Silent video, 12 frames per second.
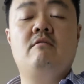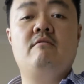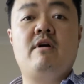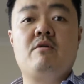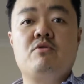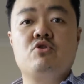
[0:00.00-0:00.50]

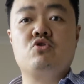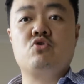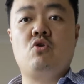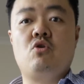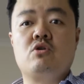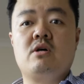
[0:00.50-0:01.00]
very
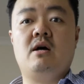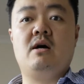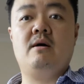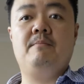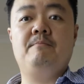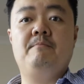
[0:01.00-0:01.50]
short
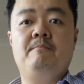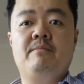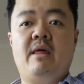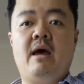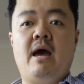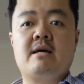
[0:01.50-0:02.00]
um,
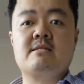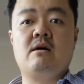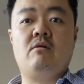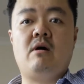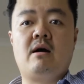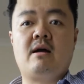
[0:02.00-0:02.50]

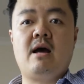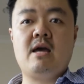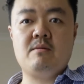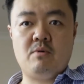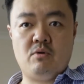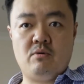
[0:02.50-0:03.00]
XLR
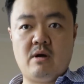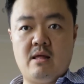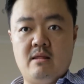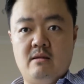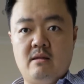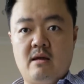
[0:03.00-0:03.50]
cable,
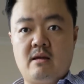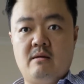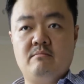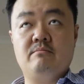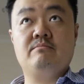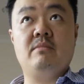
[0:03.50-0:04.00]
and then I
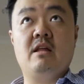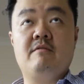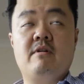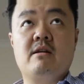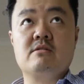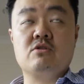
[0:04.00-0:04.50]
can
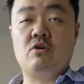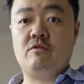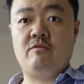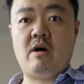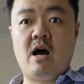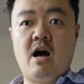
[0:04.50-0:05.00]
leave it a sort of
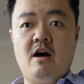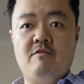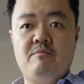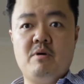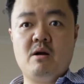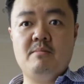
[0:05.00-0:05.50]

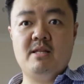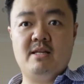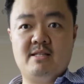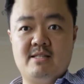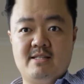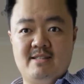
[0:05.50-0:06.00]
half
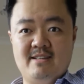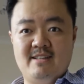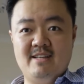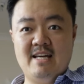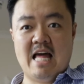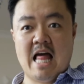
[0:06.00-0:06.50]
permanent.
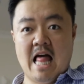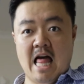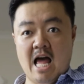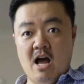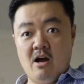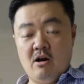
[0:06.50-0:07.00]

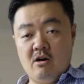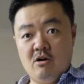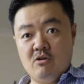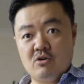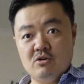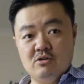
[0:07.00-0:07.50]

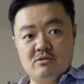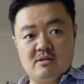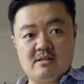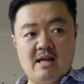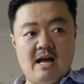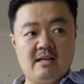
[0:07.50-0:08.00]
Oh good,
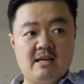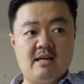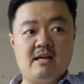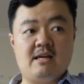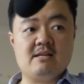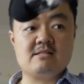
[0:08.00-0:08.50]
that
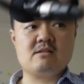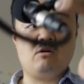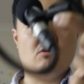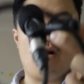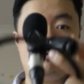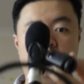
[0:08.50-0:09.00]
is
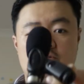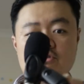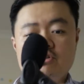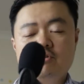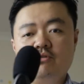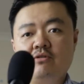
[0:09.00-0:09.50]
all I want to
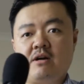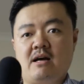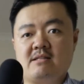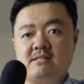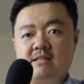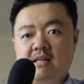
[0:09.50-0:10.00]
show you
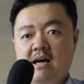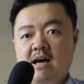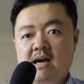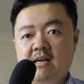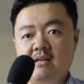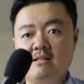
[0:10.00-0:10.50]
guys
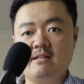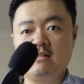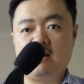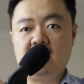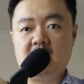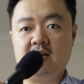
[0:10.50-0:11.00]
today.
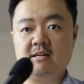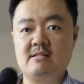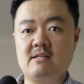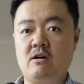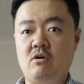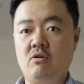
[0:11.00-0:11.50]
That
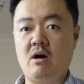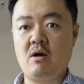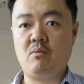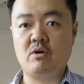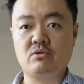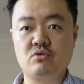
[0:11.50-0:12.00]
is all I
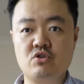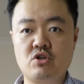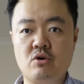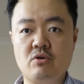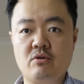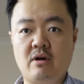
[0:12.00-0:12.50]
want to
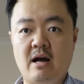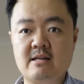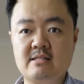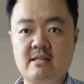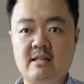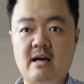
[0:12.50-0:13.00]
show you
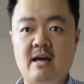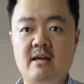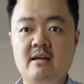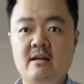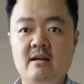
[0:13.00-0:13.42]
guys today.